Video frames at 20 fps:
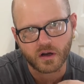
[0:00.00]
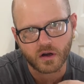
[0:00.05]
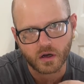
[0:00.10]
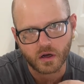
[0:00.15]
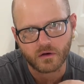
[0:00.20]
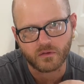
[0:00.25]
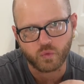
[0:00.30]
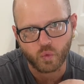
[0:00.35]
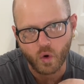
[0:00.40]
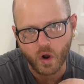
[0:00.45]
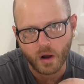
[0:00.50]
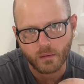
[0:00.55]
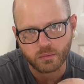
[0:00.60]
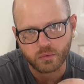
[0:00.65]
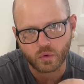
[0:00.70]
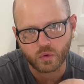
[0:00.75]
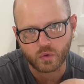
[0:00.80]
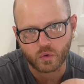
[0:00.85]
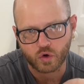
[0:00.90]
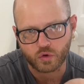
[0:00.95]
of
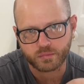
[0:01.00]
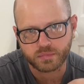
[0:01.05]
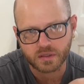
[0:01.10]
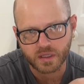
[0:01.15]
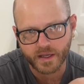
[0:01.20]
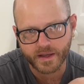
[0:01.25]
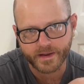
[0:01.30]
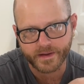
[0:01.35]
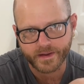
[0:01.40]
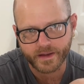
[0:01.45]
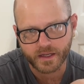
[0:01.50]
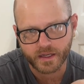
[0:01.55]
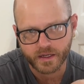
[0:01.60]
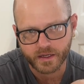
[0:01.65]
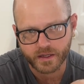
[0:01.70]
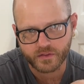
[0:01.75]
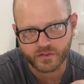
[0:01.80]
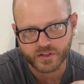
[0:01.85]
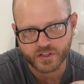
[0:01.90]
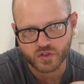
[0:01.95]
wobble or play
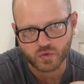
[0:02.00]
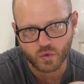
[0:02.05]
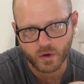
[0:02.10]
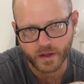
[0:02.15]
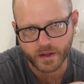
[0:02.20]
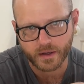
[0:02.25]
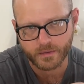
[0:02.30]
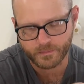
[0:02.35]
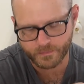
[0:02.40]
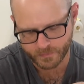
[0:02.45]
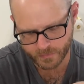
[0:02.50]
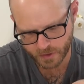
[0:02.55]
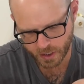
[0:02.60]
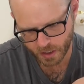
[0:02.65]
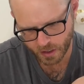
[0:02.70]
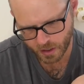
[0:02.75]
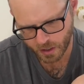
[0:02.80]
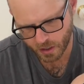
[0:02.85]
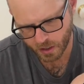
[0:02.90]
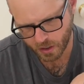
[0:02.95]
this way.
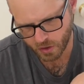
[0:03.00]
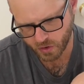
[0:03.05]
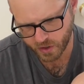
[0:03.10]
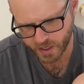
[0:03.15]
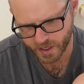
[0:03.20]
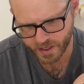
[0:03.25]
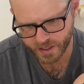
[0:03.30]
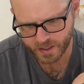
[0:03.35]
Okay?